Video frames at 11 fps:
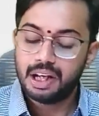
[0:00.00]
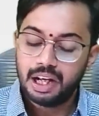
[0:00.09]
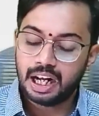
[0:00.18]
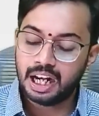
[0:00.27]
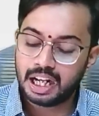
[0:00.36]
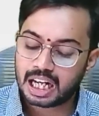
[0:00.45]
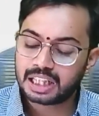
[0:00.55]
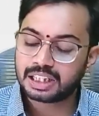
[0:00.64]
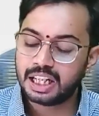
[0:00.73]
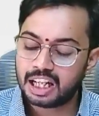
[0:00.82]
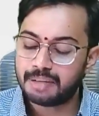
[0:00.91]
Interest
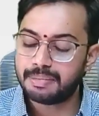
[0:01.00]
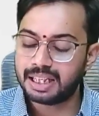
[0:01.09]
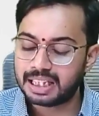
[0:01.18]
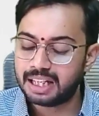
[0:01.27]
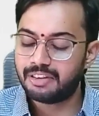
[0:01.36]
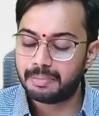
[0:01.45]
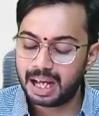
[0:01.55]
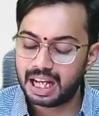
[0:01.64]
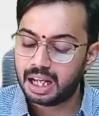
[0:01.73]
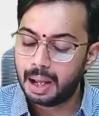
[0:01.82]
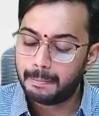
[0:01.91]
income received
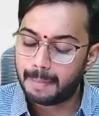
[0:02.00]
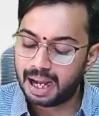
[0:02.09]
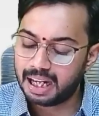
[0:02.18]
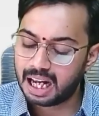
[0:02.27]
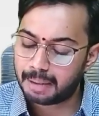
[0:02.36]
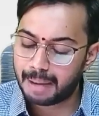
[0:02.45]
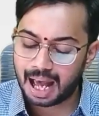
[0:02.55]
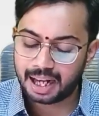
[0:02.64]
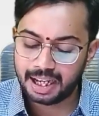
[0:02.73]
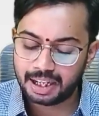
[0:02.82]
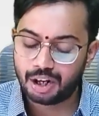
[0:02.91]
by minor
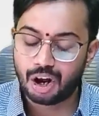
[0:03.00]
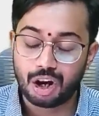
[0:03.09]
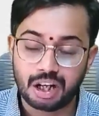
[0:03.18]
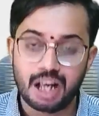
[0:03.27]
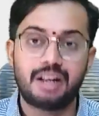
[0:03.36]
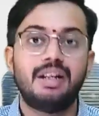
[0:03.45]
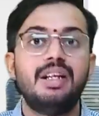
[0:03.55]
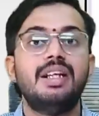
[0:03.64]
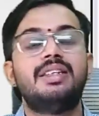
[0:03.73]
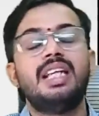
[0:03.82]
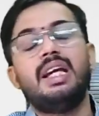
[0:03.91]
married daughter.
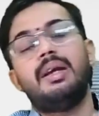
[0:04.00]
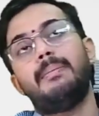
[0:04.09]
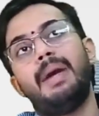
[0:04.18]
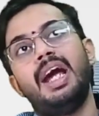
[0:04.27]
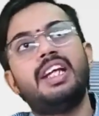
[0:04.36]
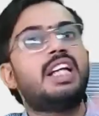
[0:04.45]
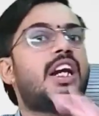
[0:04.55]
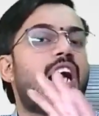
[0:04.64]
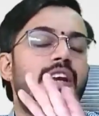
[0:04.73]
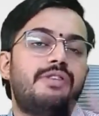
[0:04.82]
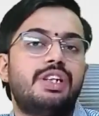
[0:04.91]
See, major
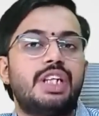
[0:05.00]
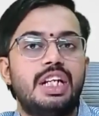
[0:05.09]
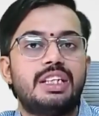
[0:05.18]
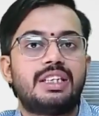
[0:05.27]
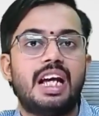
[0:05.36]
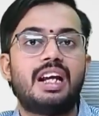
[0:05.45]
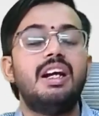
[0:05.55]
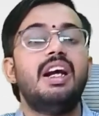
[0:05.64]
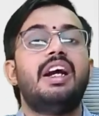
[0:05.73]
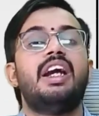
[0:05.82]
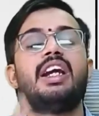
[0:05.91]
confusion is there.
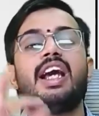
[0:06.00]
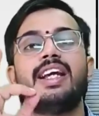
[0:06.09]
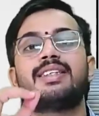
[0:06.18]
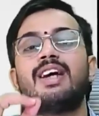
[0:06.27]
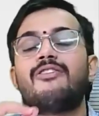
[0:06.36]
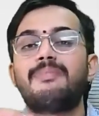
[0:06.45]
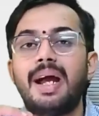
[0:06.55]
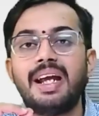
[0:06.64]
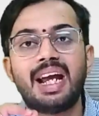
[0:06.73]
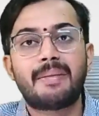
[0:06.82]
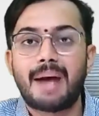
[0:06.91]
In case of
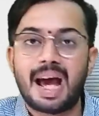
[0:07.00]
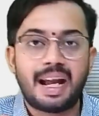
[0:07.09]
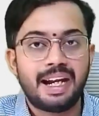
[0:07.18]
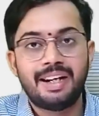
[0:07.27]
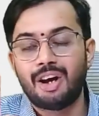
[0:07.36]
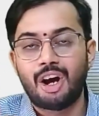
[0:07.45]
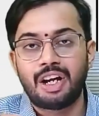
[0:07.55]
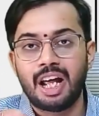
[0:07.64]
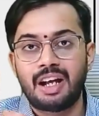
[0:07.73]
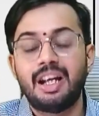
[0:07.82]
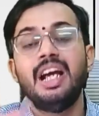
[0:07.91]
minor married
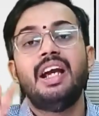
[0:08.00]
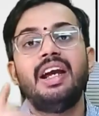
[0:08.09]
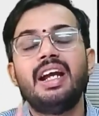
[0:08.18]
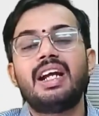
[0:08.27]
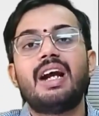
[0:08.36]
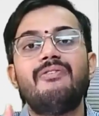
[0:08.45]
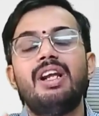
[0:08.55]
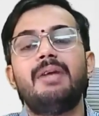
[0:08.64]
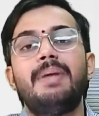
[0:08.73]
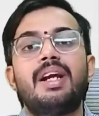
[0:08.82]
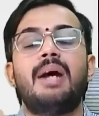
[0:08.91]
daughter, income will
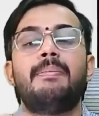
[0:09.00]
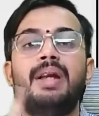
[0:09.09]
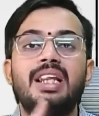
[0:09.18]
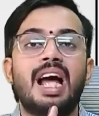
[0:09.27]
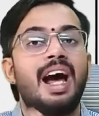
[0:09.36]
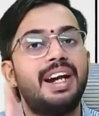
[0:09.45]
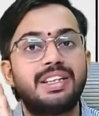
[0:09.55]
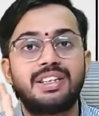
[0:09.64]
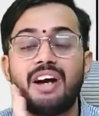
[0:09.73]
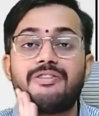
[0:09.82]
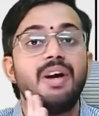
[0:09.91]
be clubbed in the hands
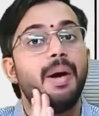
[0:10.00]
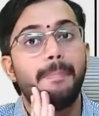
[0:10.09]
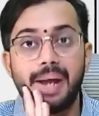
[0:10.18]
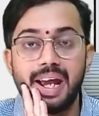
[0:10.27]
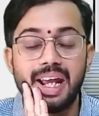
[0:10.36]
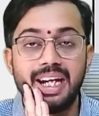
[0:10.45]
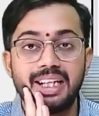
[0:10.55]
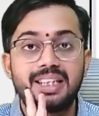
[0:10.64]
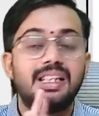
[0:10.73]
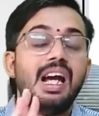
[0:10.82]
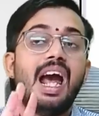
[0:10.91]
of parents.
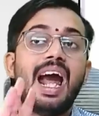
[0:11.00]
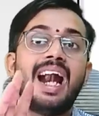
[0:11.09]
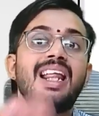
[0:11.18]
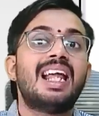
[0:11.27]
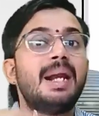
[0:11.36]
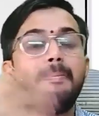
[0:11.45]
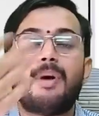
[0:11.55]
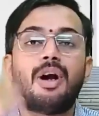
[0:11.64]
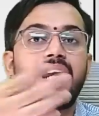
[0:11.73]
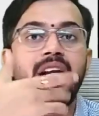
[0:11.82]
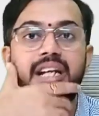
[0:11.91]
Another
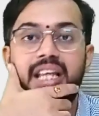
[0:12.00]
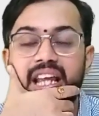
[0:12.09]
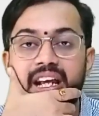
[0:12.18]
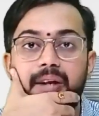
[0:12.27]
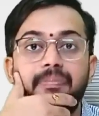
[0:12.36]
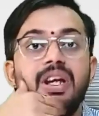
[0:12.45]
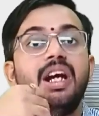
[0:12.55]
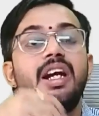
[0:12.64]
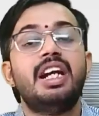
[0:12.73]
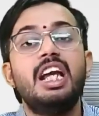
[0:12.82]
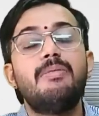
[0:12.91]
important thing,
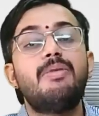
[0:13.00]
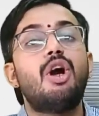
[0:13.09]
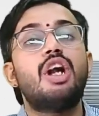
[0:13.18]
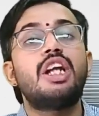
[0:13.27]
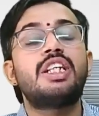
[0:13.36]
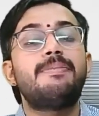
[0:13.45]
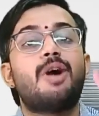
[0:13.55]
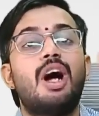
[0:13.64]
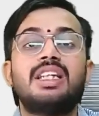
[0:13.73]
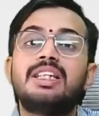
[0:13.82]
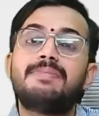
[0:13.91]
deemed ownership
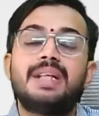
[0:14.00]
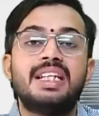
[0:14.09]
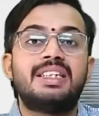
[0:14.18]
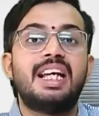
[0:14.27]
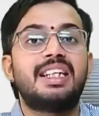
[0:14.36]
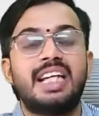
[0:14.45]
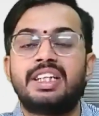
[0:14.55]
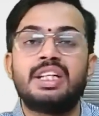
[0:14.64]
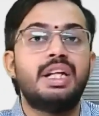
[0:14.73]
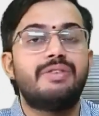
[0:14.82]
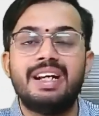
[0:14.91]
concept is there, section
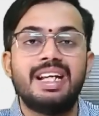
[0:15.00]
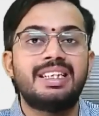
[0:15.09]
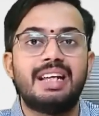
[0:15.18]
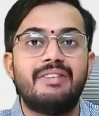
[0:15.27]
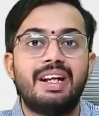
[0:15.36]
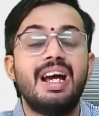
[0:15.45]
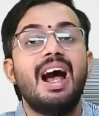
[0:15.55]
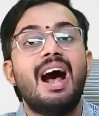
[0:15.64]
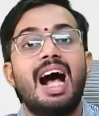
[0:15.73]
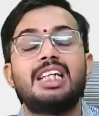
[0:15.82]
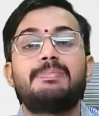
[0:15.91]
27.
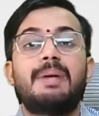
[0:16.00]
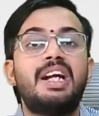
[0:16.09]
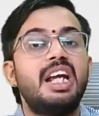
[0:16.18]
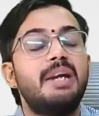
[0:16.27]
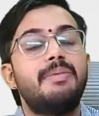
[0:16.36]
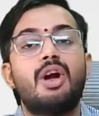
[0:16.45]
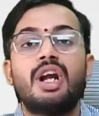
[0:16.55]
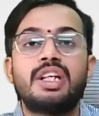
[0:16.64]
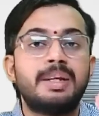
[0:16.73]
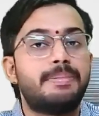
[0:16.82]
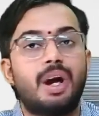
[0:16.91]
As per deemed
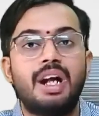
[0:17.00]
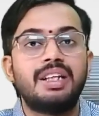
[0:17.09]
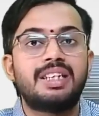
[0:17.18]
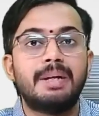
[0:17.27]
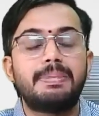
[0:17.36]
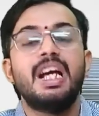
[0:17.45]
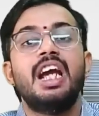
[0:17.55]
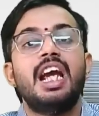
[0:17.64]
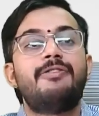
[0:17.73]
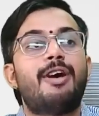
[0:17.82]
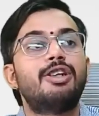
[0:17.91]
ownership concept, if
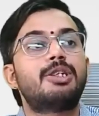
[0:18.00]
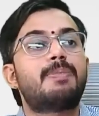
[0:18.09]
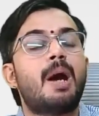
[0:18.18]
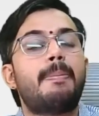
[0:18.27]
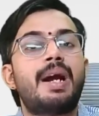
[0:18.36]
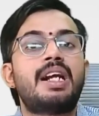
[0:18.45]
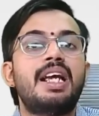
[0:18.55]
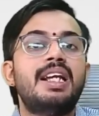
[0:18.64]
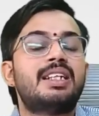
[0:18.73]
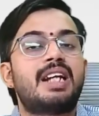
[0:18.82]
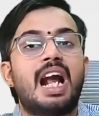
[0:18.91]
house property
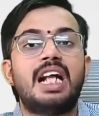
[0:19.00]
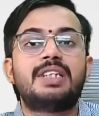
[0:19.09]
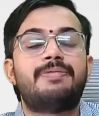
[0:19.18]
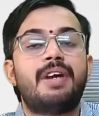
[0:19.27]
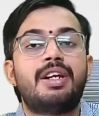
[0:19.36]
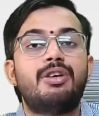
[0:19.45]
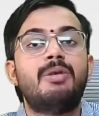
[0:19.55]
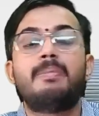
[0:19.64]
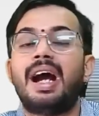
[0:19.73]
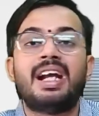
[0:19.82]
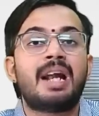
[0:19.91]
is transferred to
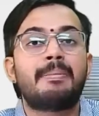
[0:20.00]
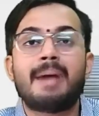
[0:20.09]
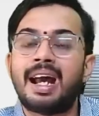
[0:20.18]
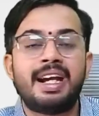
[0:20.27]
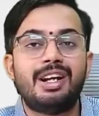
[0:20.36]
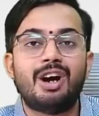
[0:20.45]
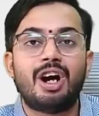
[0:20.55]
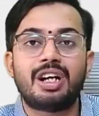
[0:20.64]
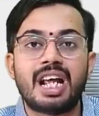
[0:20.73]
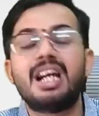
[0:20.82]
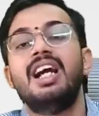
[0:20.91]
minor married
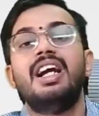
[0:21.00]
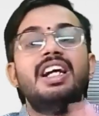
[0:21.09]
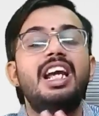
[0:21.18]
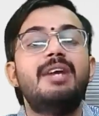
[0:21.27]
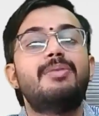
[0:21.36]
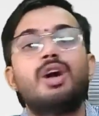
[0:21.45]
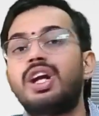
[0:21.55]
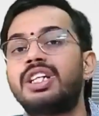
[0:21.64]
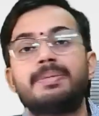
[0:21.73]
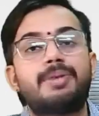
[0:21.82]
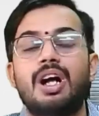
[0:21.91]
daughter, deemed
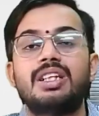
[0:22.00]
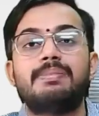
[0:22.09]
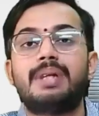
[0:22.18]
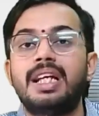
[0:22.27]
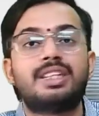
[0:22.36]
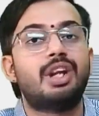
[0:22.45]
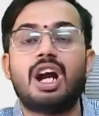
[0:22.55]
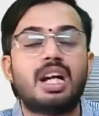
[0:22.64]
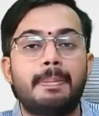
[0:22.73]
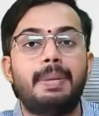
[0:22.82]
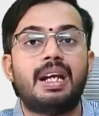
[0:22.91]
ownership concept is not
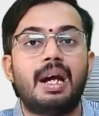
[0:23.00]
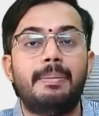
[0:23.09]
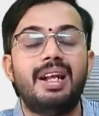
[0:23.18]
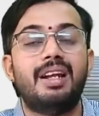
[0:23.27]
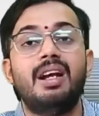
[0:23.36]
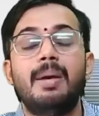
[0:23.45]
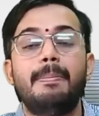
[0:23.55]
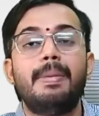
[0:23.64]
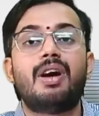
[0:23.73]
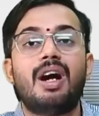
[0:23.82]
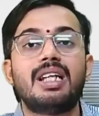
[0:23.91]
applicable,
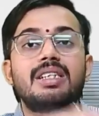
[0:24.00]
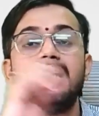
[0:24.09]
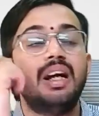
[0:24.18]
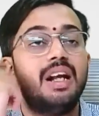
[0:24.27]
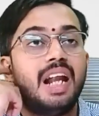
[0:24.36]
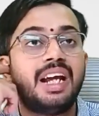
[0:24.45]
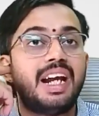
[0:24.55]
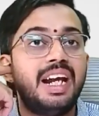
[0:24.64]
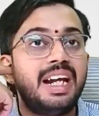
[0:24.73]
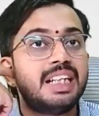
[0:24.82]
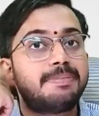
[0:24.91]
because like it
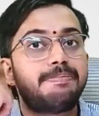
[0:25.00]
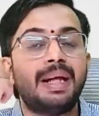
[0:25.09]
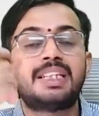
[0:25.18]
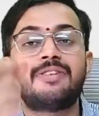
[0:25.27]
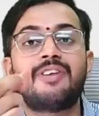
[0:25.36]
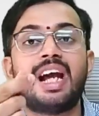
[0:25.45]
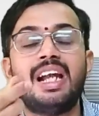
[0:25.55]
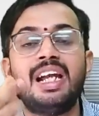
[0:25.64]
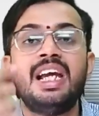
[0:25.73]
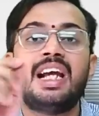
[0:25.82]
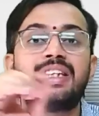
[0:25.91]
is
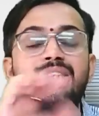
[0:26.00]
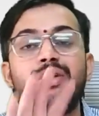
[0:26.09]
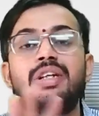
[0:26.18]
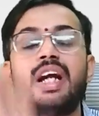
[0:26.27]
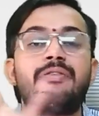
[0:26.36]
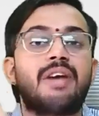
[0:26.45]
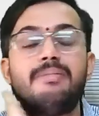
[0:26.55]
specifically excluded from